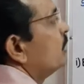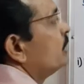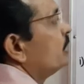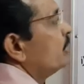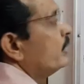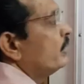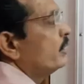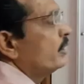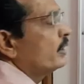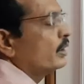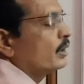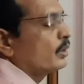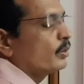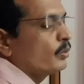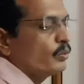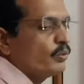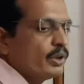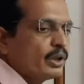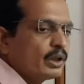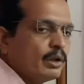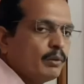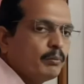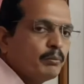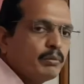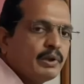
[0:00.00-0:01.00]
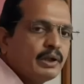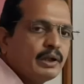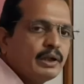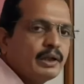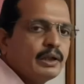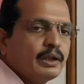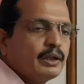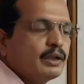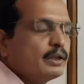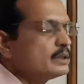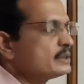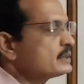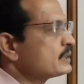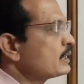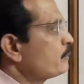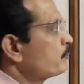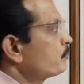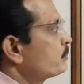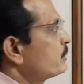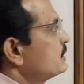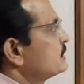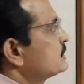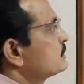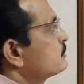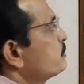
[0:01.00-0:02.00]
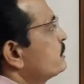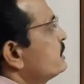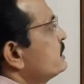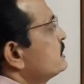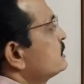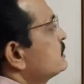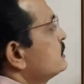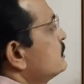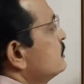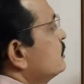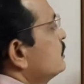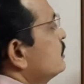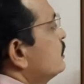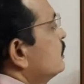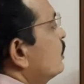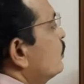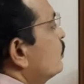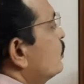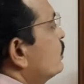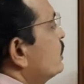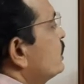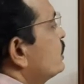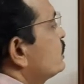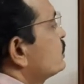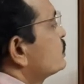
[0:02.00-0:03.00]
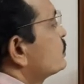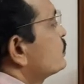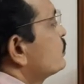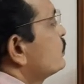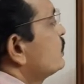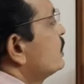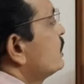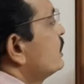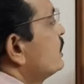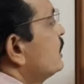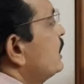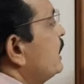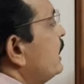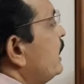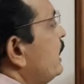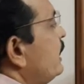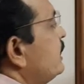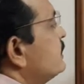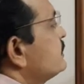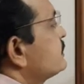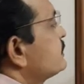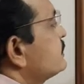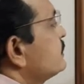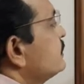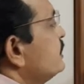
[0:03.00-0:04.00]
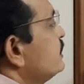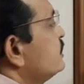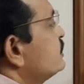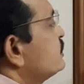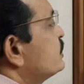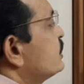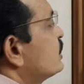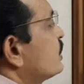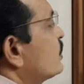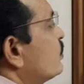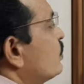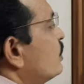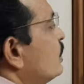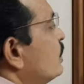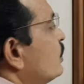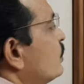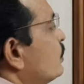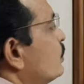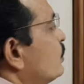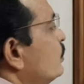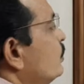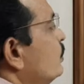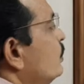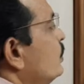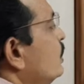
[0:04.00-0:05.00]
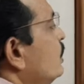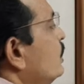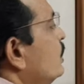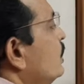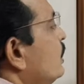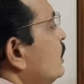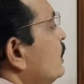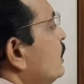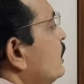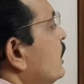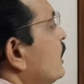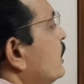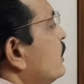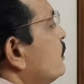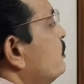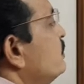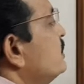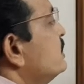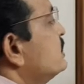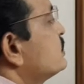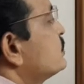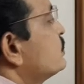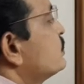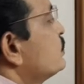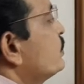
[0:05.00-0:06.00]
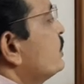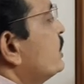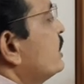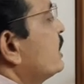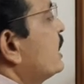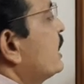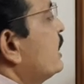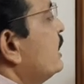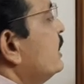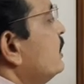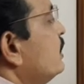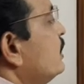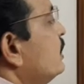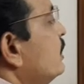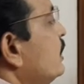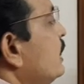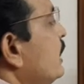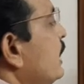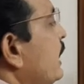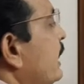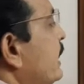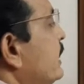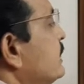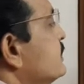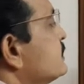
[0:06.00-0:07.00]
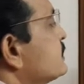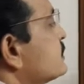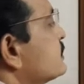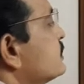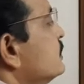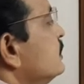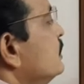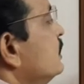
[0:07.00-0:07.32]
Here we completed the sample space. Now dear student, S is equal to, that means we write S,